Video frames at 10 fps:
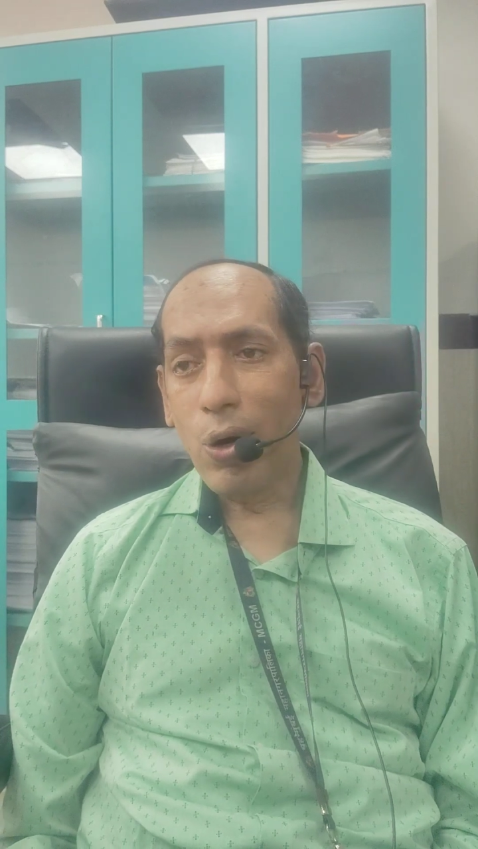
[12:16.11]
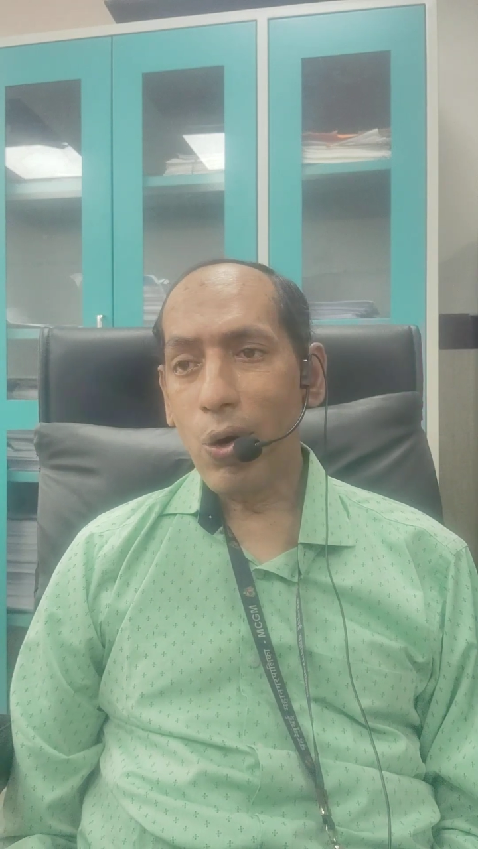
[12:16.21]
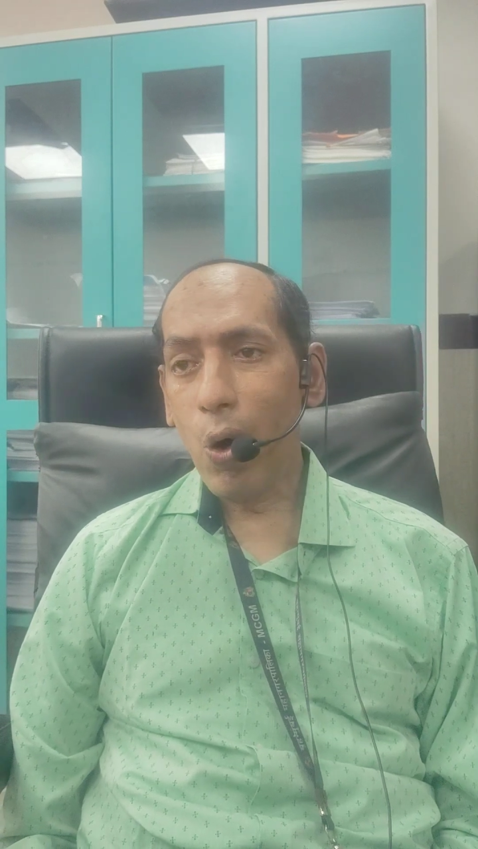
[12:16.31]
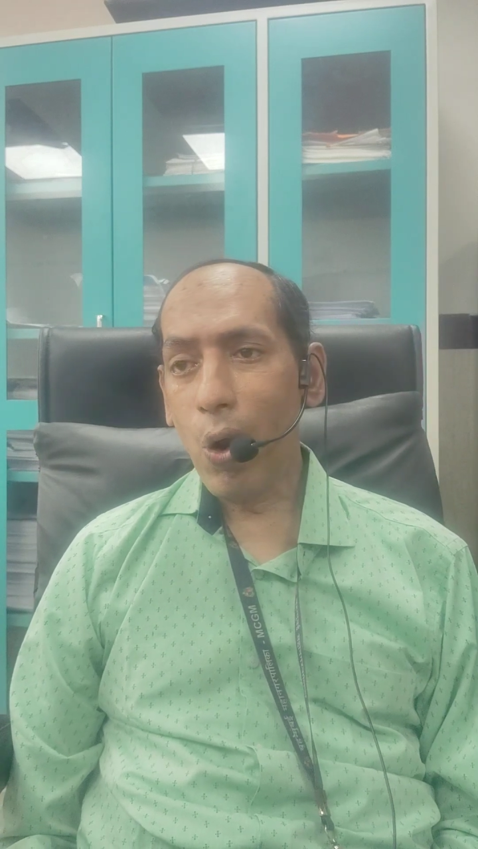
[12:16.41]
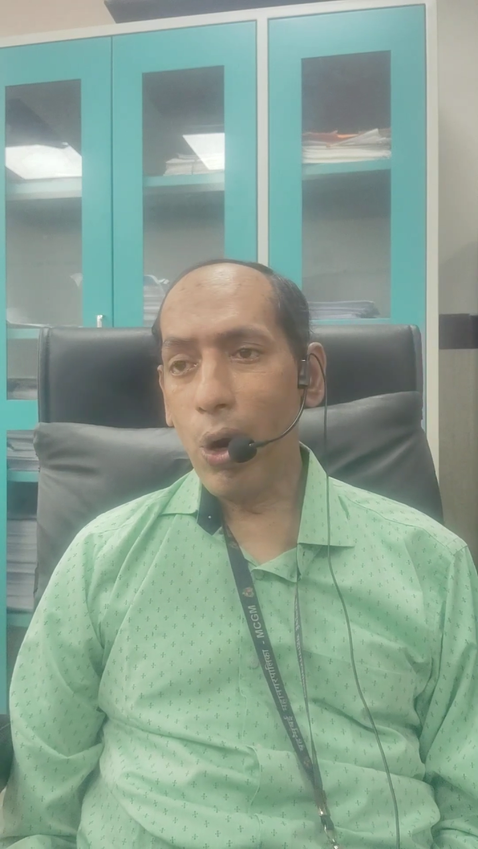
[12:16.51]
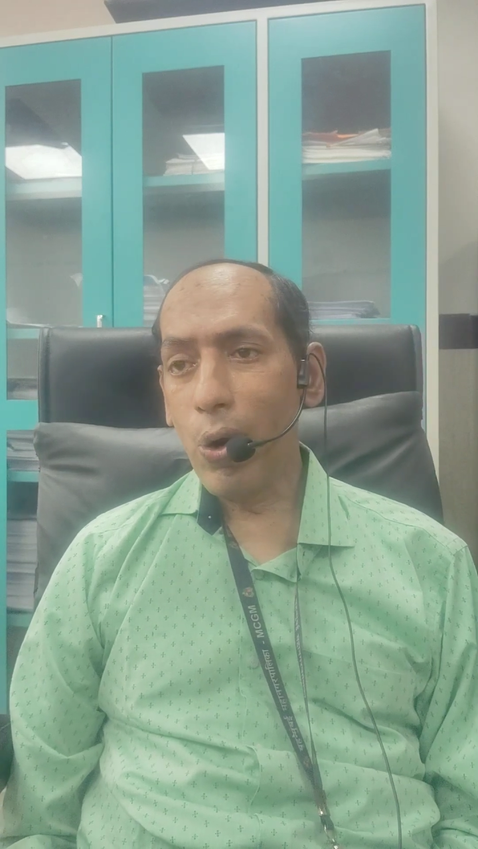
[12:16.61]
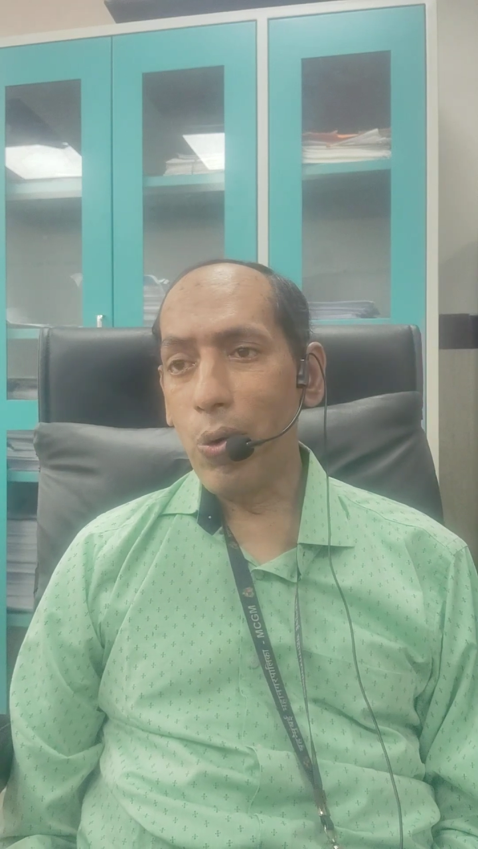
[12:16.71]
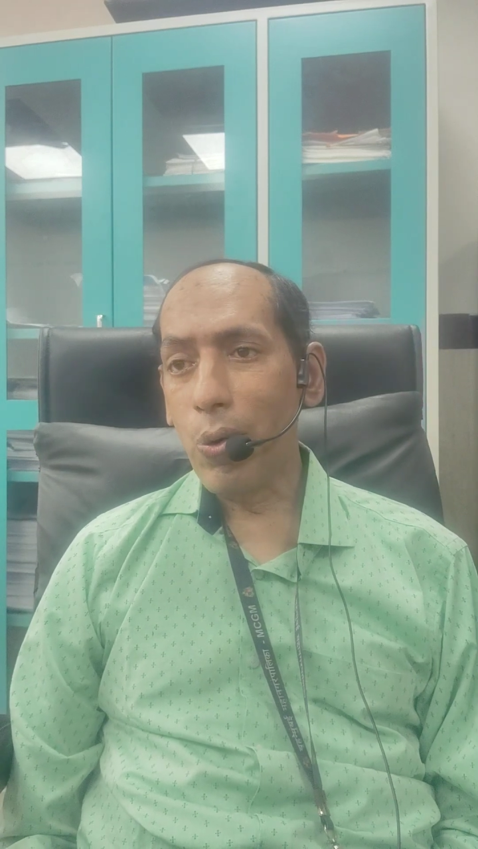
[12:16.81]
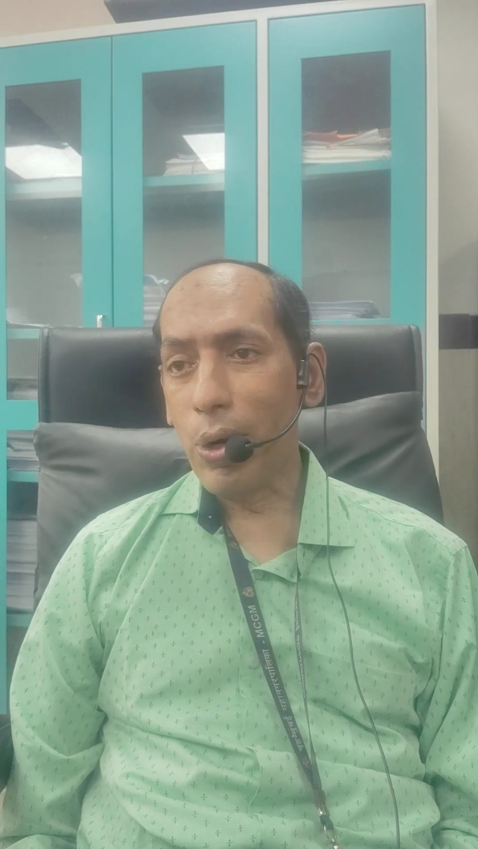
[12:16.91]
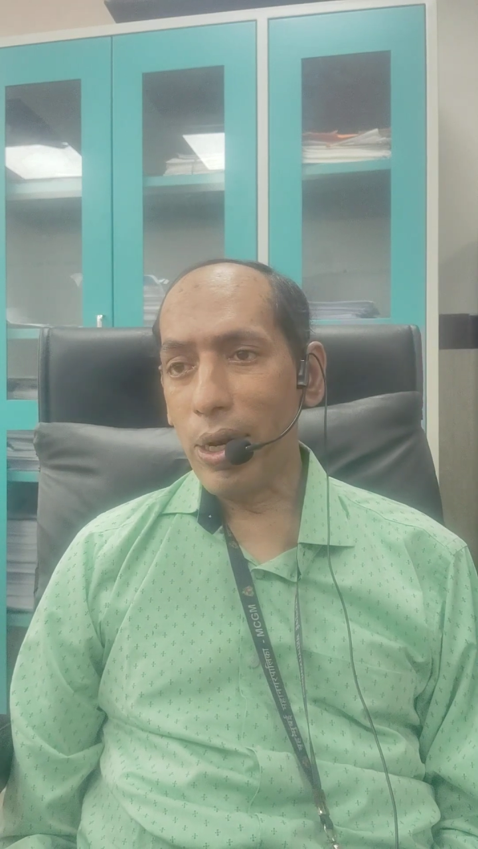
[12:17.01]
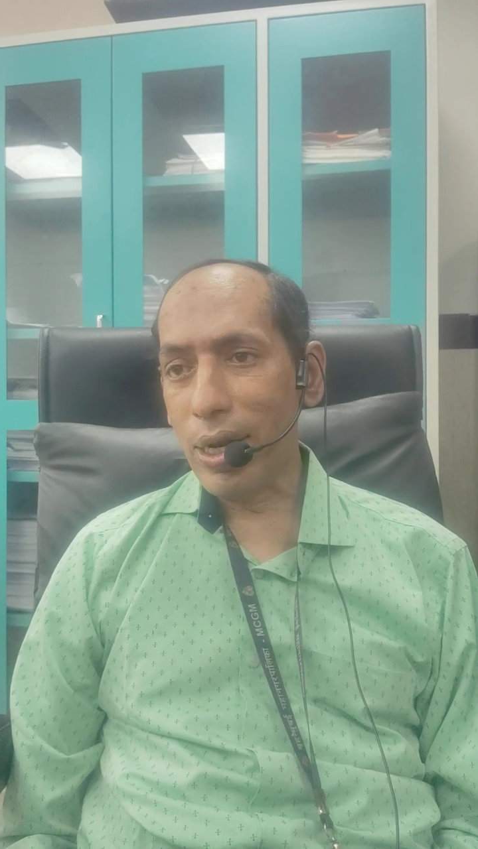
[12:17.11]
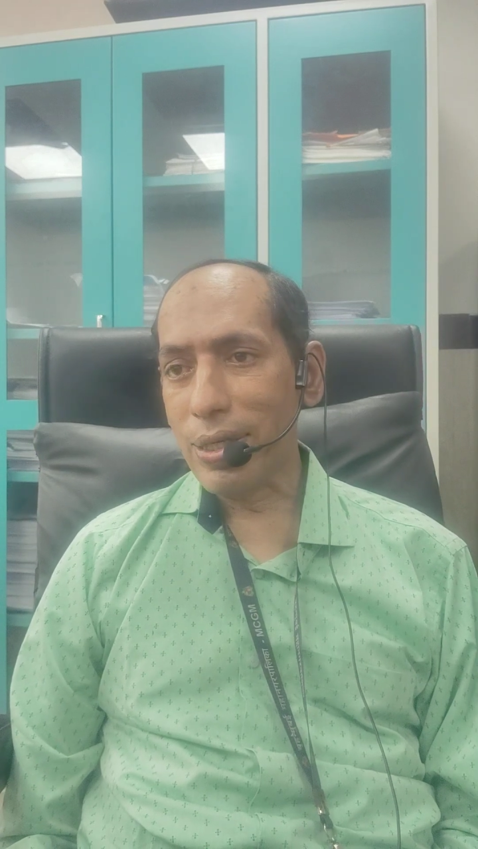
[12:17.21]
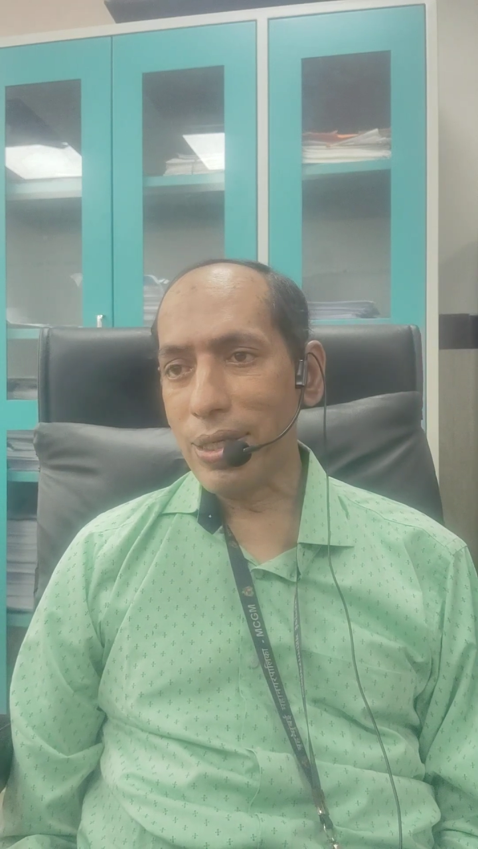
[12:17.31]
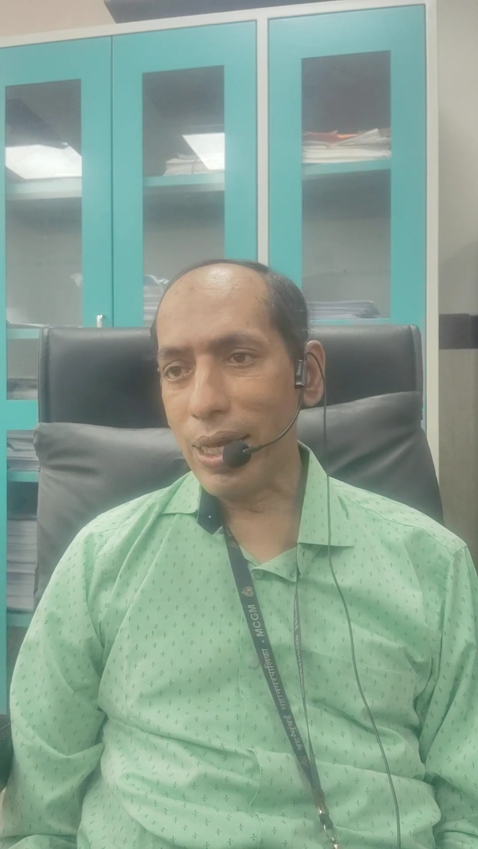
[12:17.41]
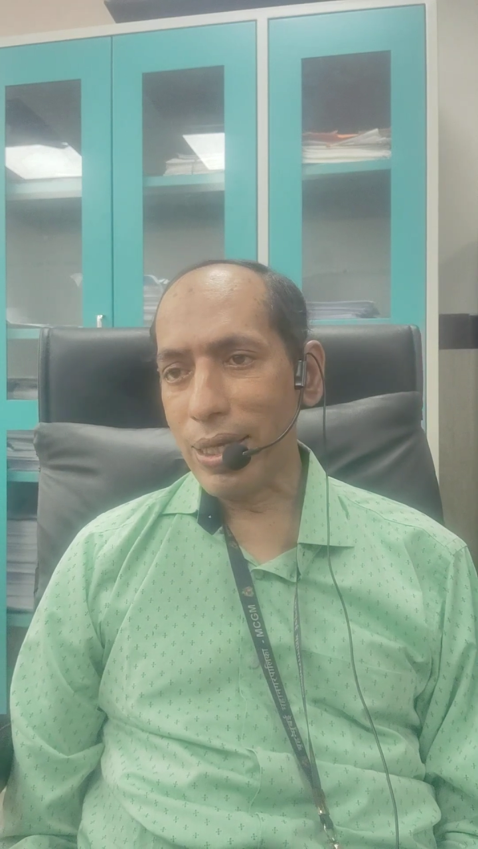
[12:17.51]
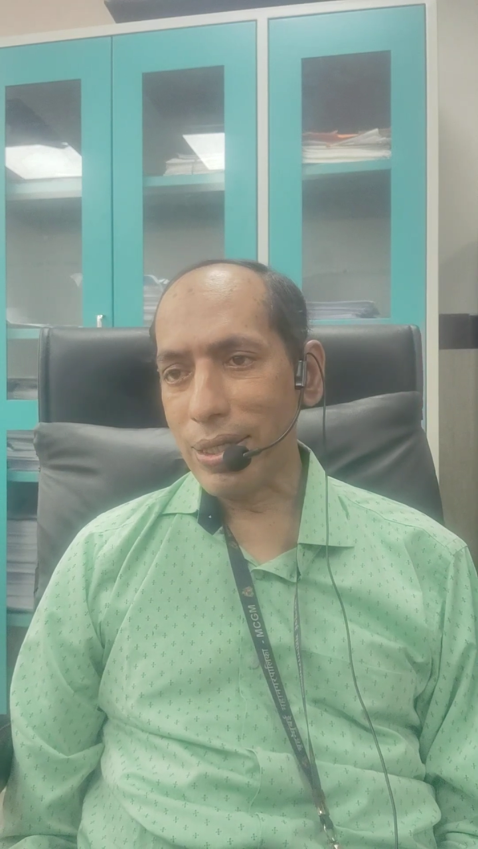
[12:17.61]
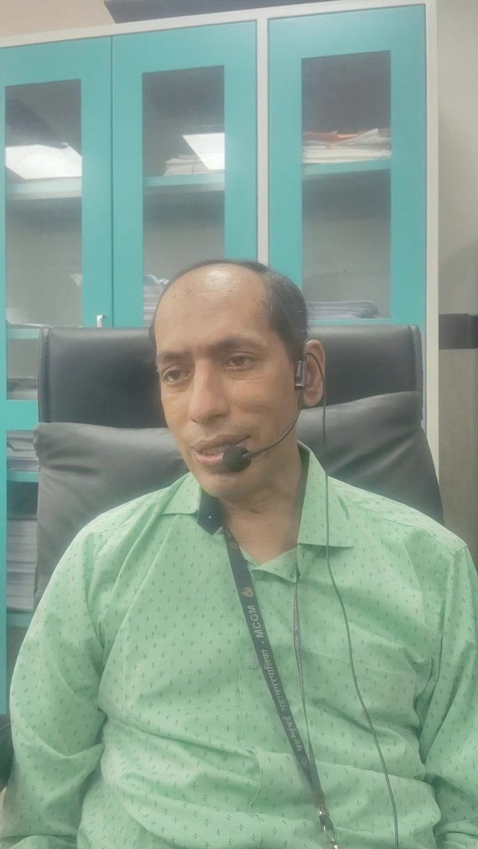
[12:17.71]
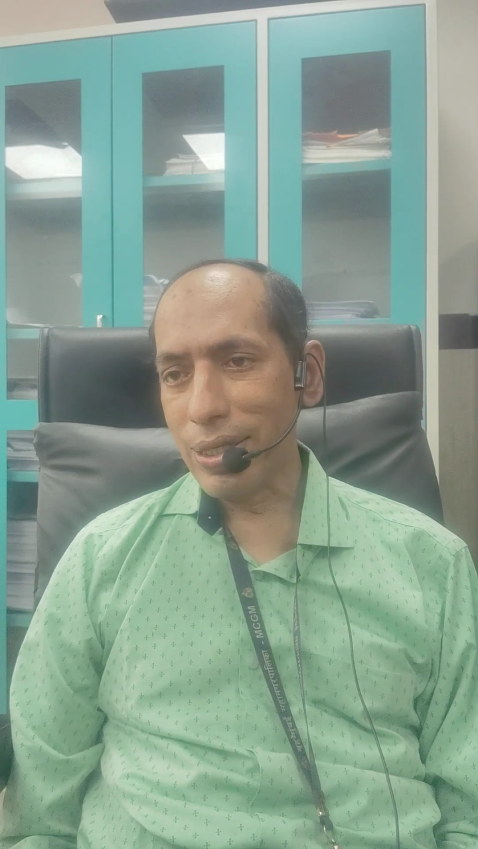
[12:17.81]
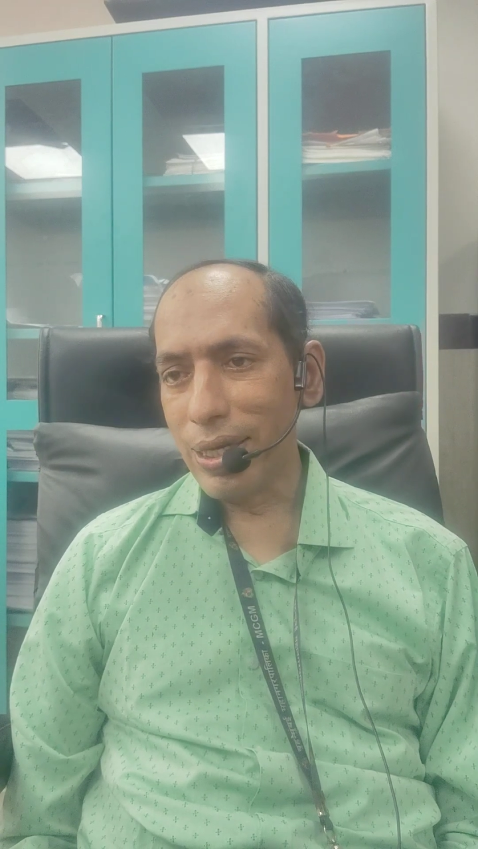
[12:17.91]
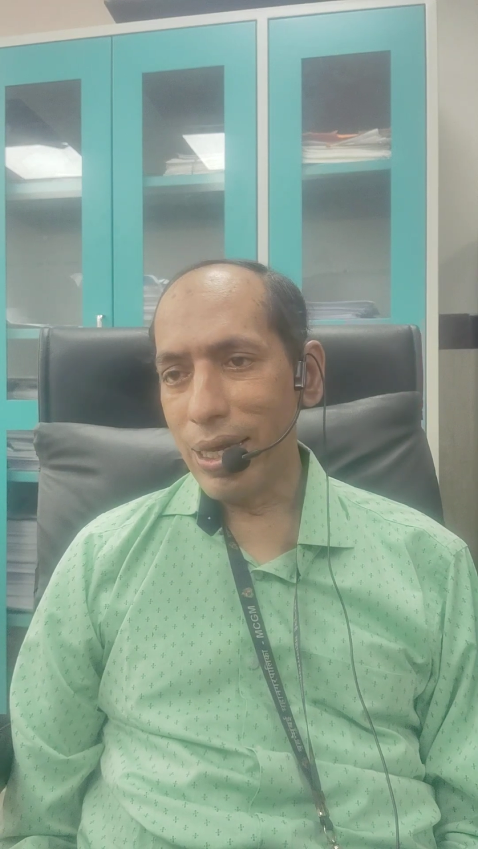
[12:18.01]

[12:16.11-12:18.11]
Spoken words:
tall nuclear cells,